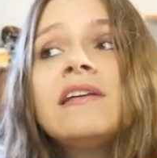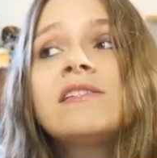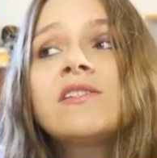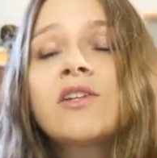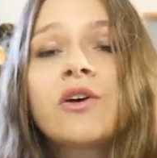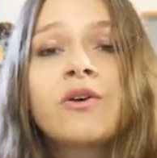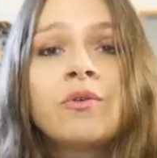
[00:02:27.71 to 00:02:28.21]

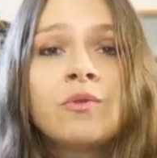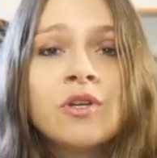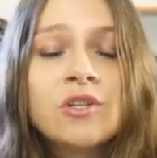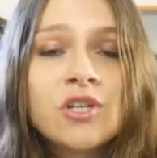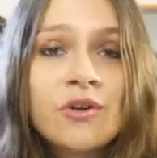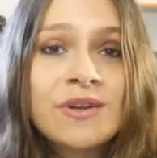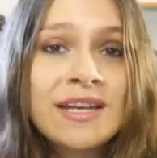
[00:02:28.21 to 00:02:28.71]
So
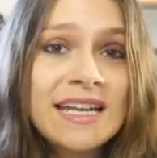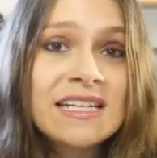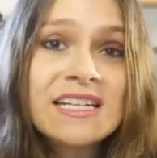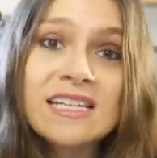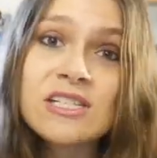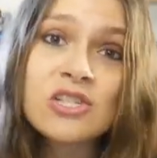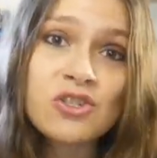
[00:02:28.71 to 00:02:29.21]
you don't
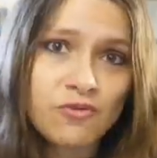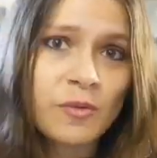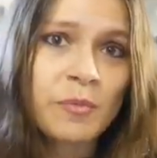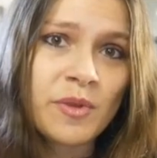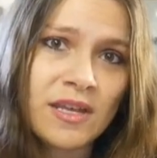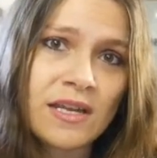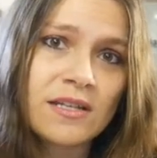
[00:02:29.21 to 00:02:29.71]
need to
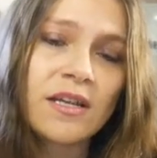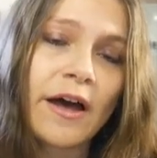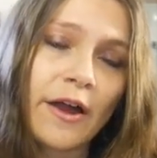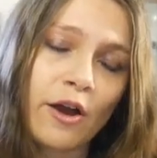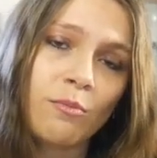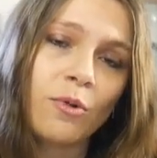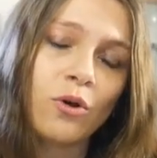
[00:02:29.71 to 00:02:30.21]
strip the
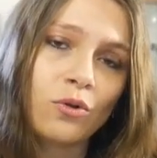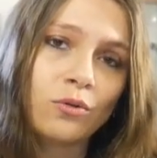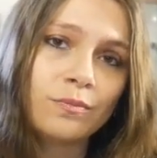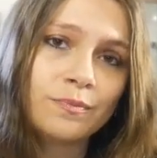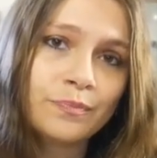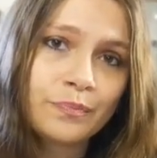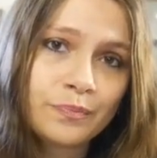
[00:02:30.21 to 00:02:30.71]
entire model.